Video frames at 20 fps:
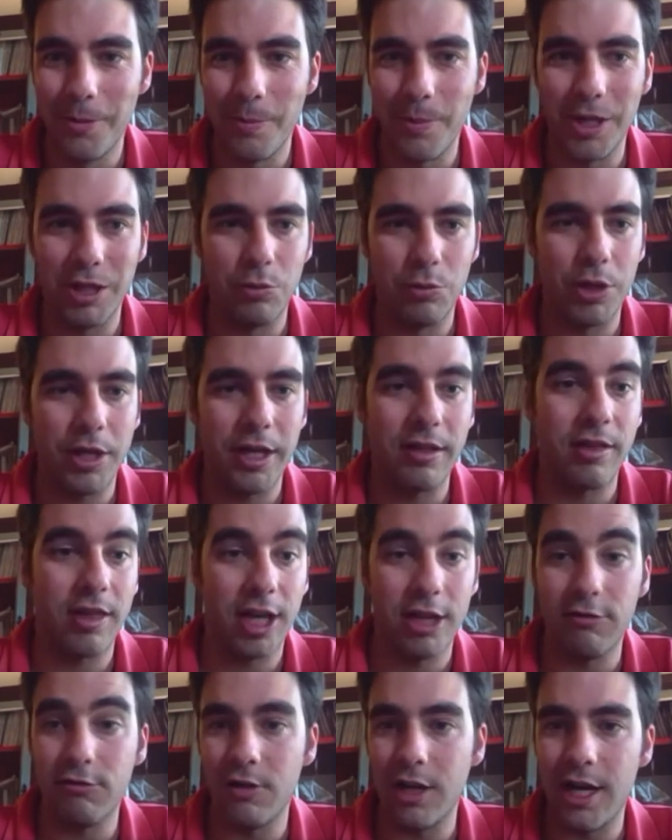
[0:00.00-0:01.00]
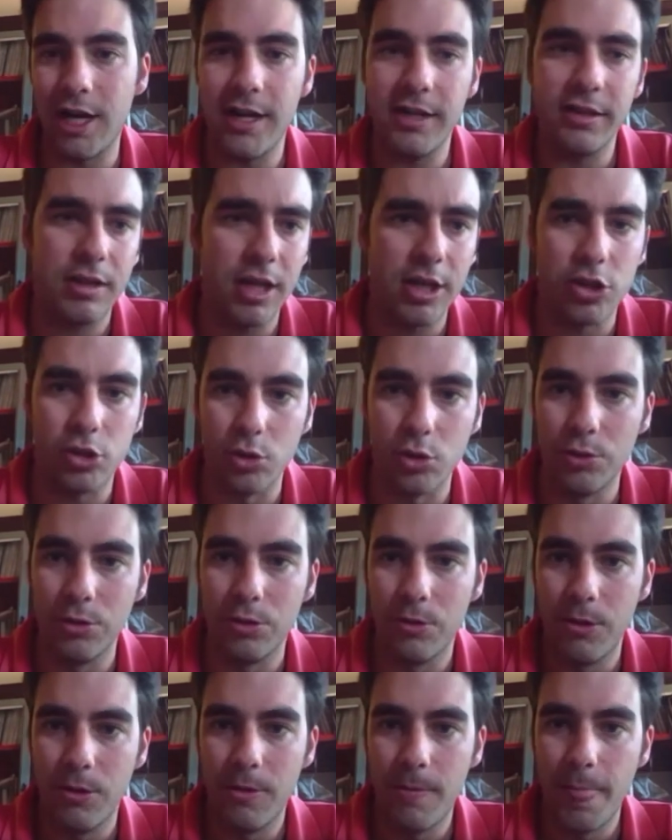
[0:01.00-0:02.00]
but we can sell Alentejo.
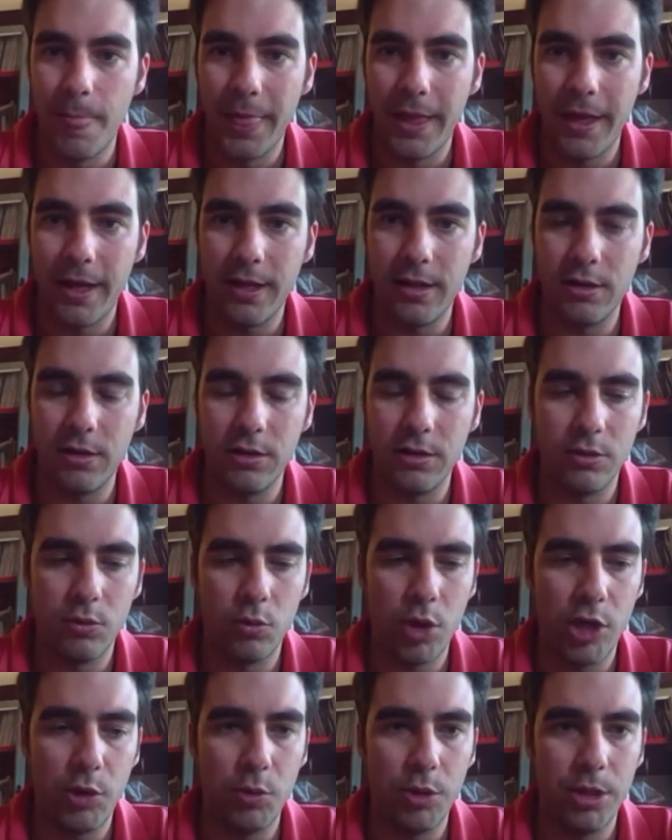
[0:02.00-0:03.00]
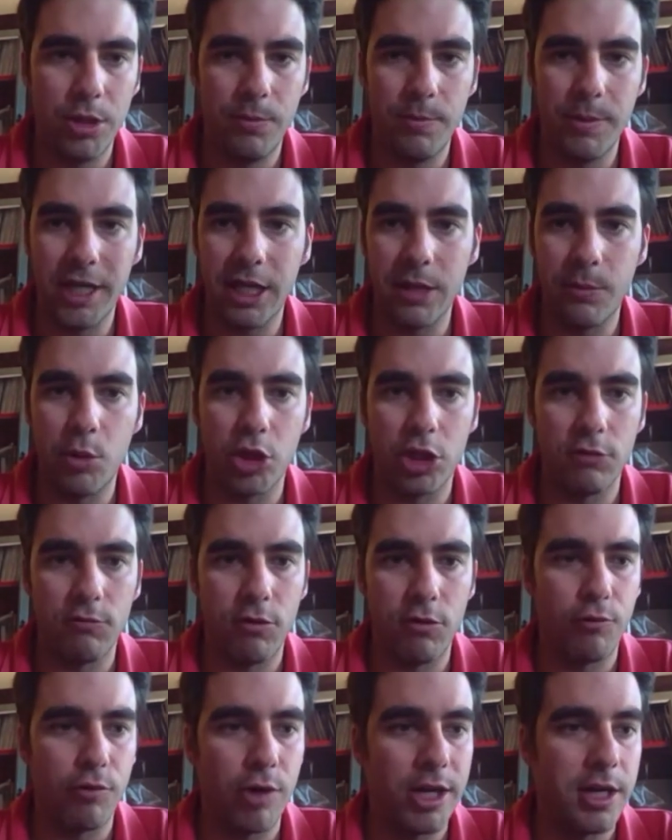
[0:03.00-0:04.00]
And when we make a
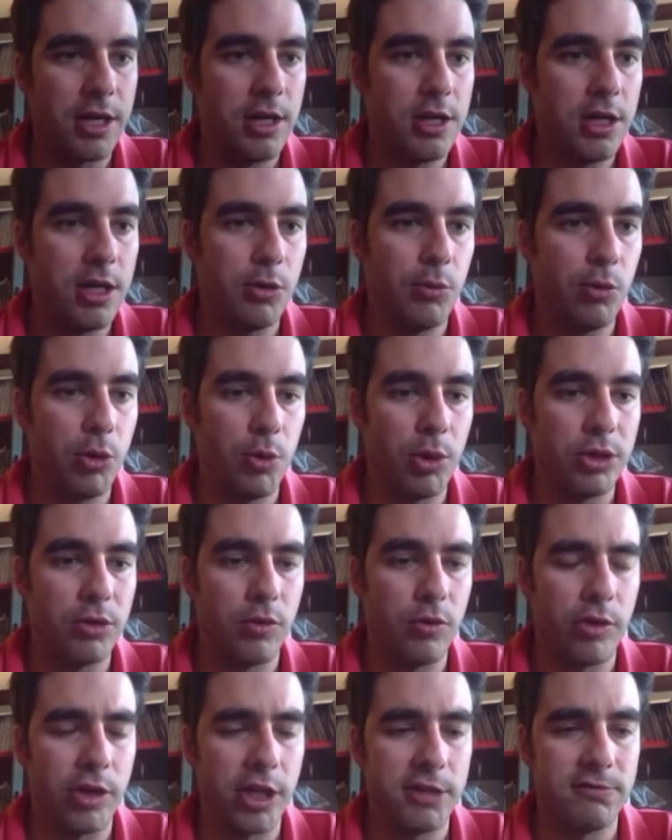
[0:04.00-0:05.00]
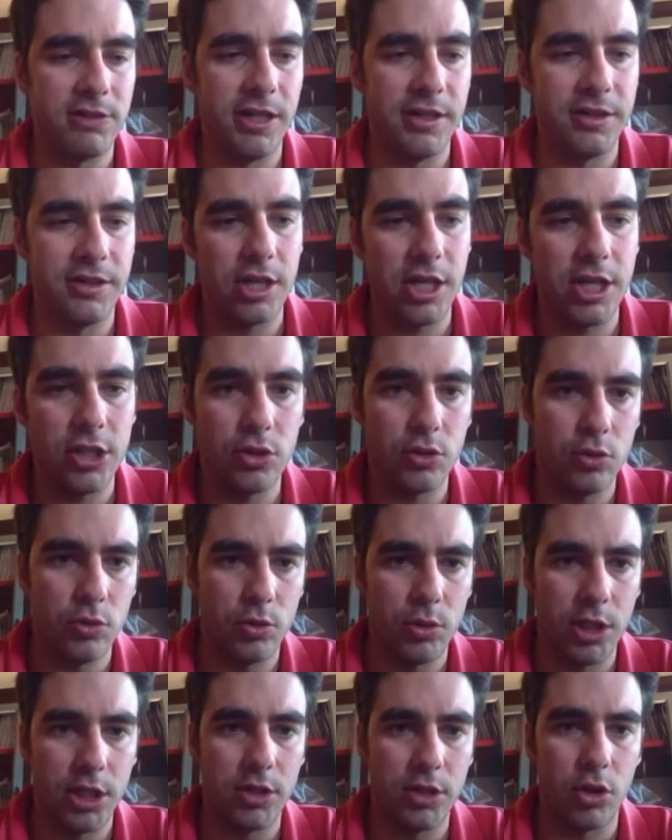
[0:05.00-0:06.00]
bottle of wine here, we want to sell Alentejo
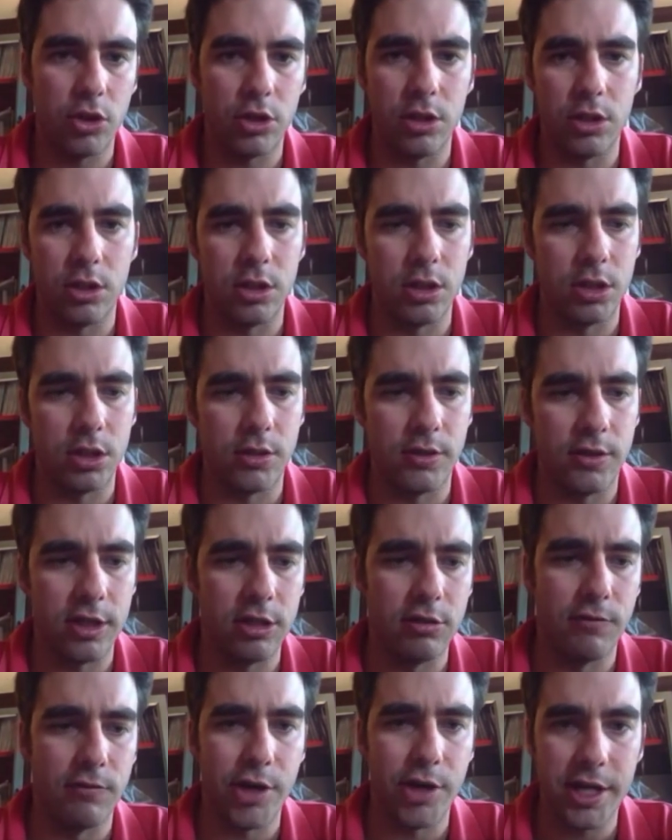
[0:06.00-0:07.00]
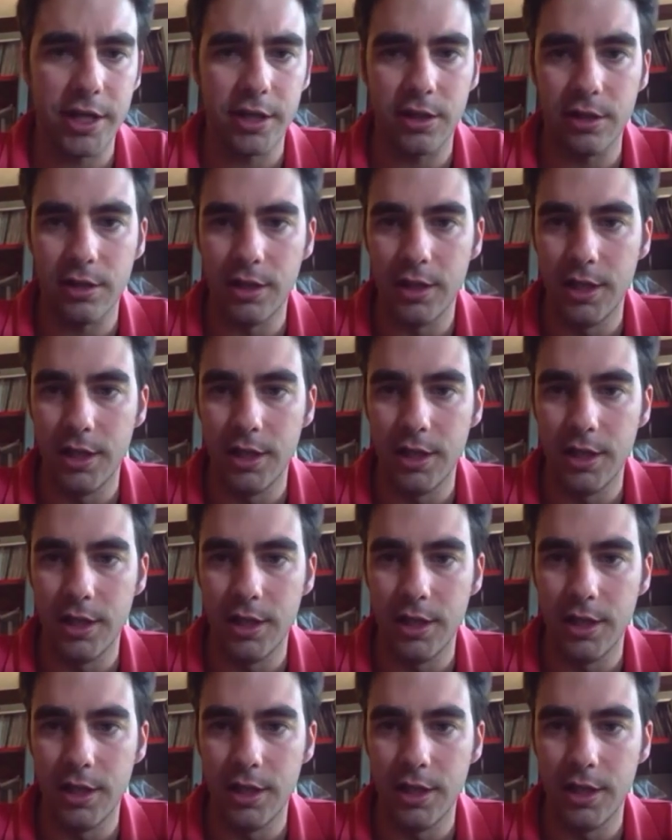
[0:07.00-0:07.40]
and not a single variety.